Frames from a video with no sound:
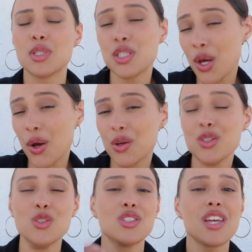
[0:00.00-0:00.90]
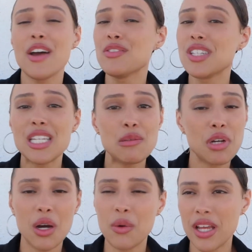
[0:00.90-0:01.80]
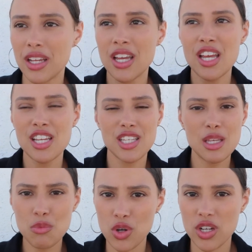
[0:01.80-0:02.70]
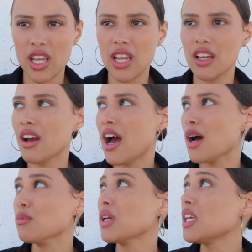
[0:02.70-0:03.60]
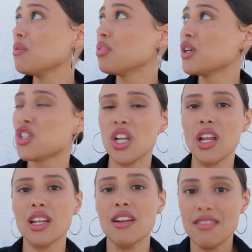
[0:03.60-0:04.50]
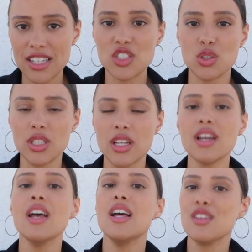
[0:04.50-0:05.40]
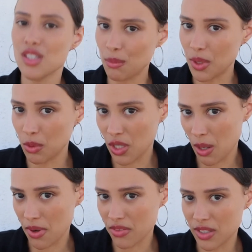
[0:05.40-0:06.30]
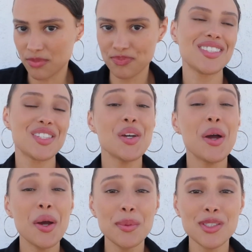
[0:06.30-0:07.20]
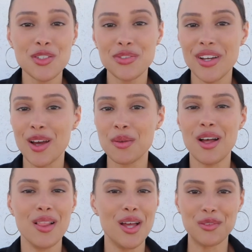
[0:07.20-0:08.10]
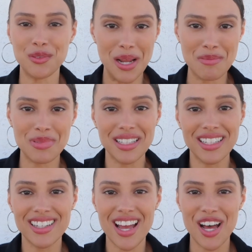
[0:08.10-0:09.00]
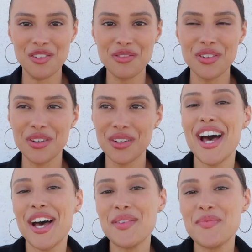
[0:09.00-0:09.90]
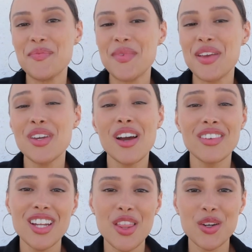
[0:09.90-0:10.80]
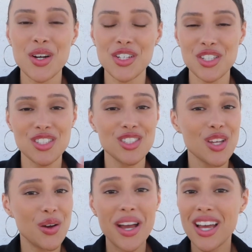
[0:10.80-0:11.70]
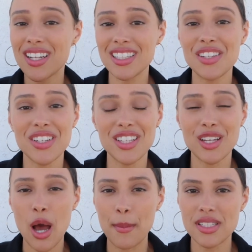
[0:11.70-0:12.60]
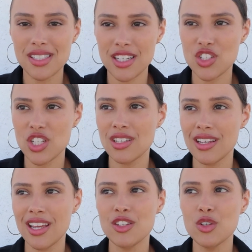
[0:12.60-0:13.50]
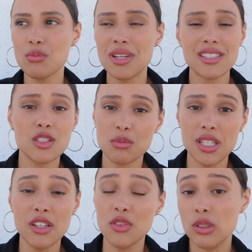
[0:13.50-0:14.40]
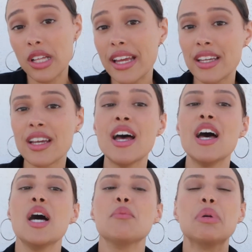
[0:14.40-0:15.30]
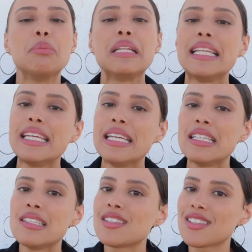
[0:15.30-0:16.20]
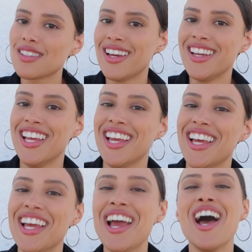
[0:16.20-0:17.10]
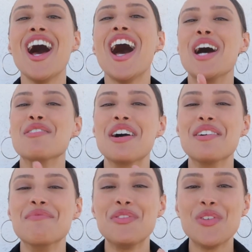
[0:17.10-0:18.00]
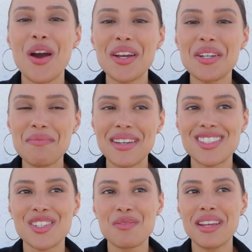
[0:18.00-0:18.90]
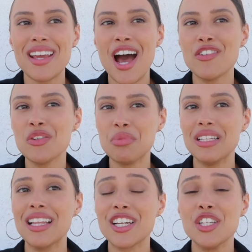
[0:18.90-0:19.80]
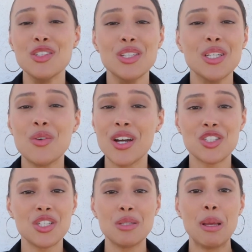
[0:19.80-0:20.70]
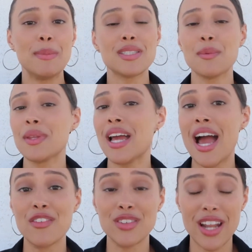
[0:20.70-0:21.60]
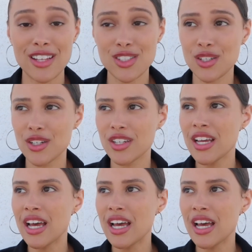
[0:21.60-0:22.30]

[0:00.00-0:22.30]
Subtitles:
So you just have to keep going, keep working, and keep pushing, and eventually something will come of it. So I hope that you found all that rambling helpful. If you have any other questions, go ahead, leave it in the comment section. Again, you can message me if you like, but please, if you are gonna message me, have it be like a unique question, maybe something I haven't answered.